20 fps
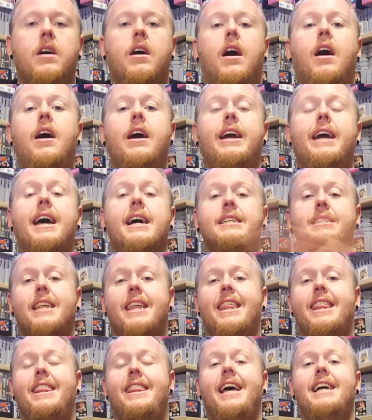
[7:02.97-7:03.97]
Alright guys,
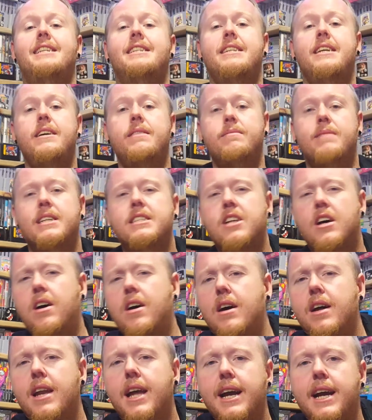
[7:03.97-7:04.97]
that's it. That's
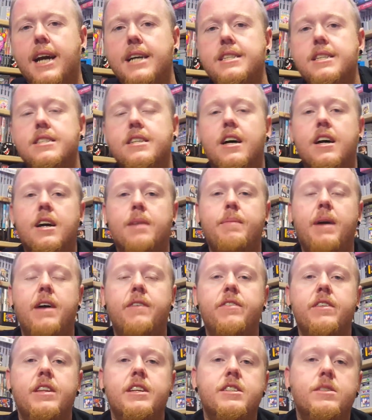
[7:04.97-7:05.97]
all I got to talk about
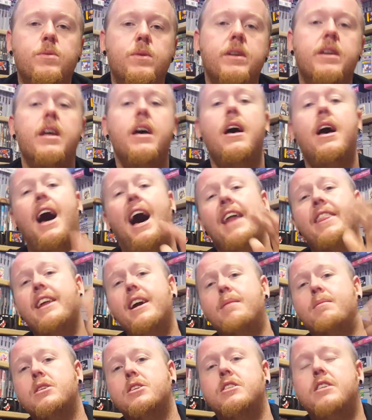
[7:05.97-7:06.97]
for this one. I think
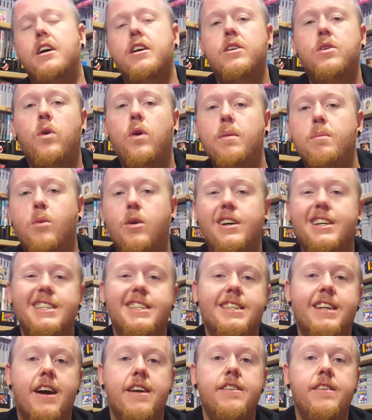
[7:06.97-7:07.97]
I'm going to start doing more
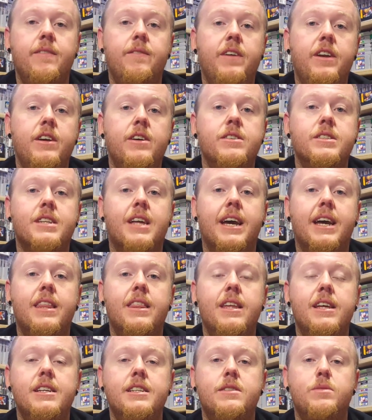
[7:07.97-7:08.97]
discussion videos like
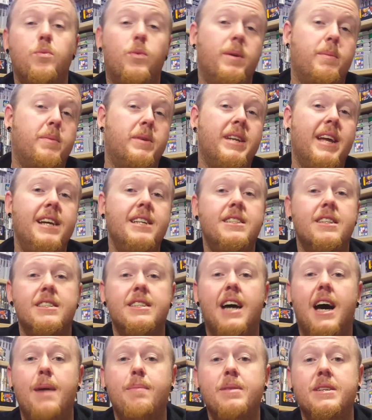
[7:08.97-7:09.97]
this when it pertains to
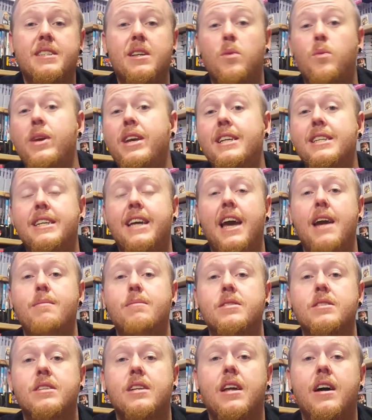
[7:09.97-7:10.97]
topics that we as
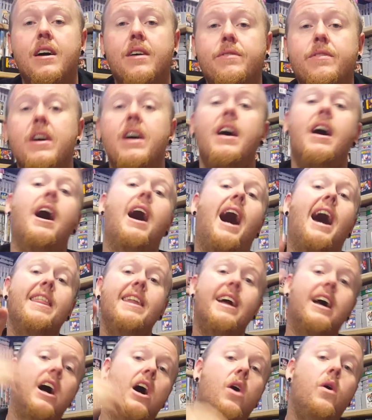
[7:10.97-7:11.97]
gamers love. I
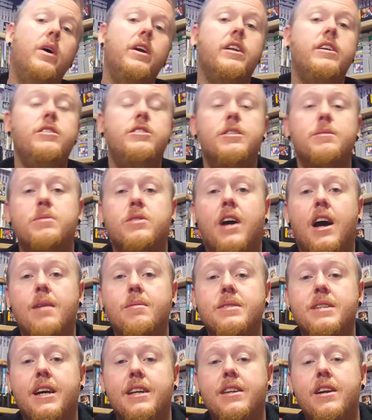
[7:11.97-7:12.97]
think I owe it to you
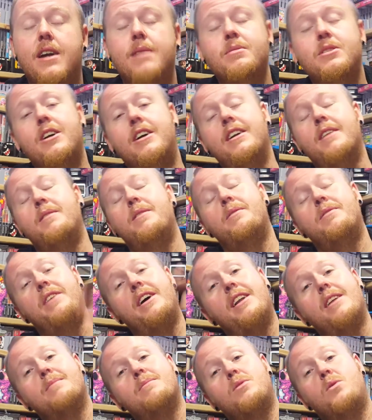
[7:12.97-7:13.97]
subscribers out there. I'm starting to
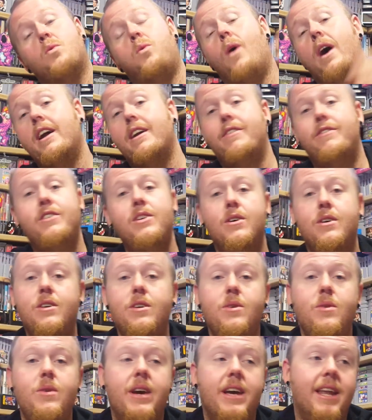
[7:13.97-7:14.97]
develop quite a few of
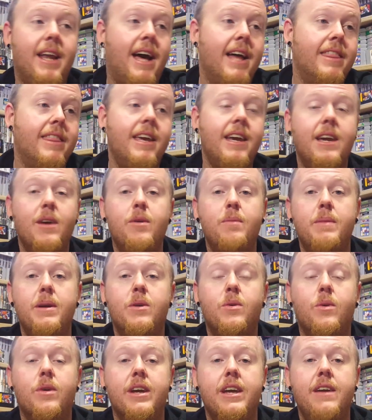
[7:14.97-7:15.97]
you, and I think it would be
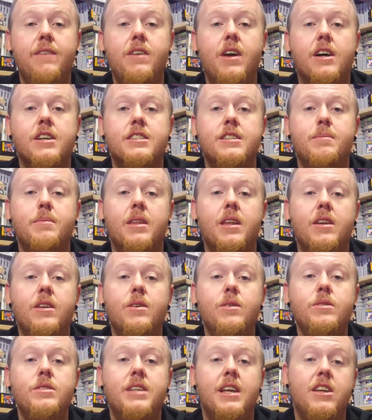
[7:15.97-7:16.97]
cool to give y'all some of the
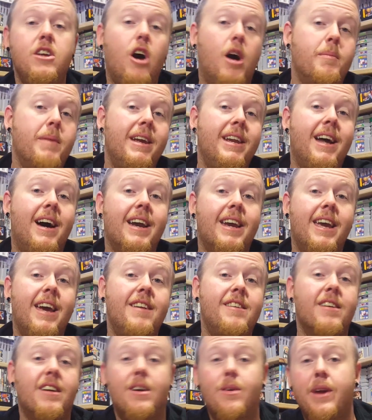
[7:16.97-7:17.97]
news that y'all may not
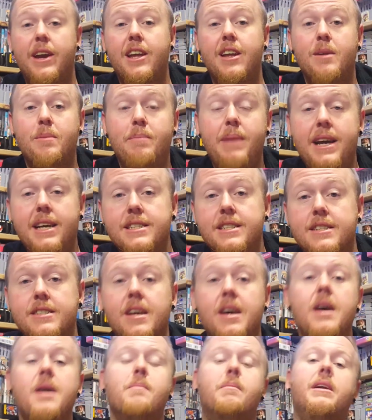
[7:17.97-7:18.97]
catch on a regular basis.
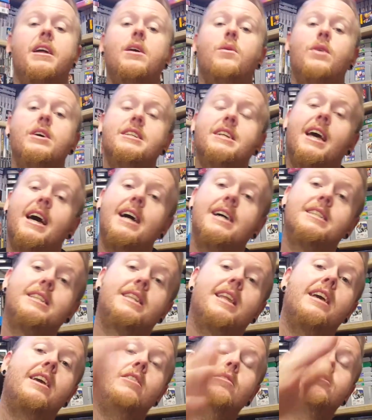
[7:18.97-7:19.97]
But anyways guys,
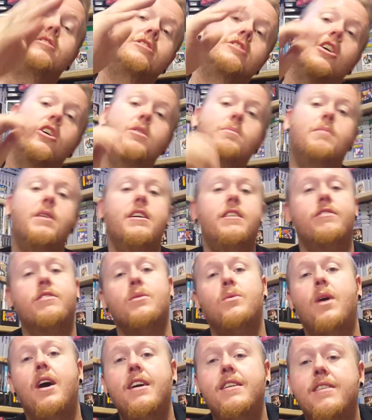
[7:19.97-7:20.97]
thank you so much for
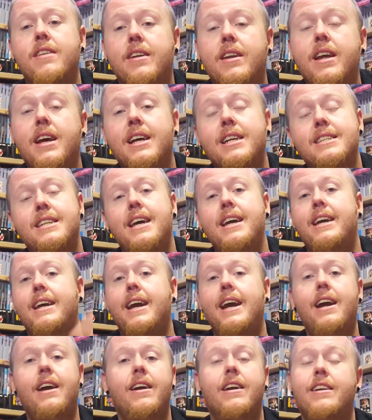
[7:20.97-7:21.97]
watching. Take
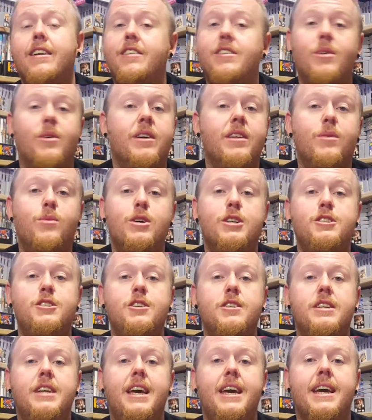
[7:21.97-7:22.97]
care and enjoy the rest of
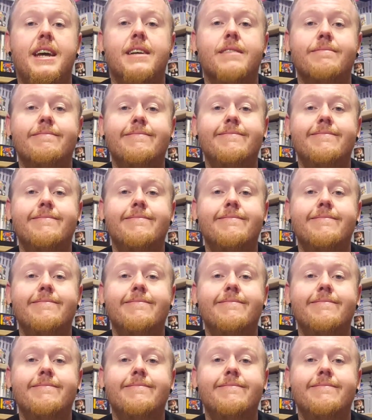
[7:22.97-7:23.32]
your day.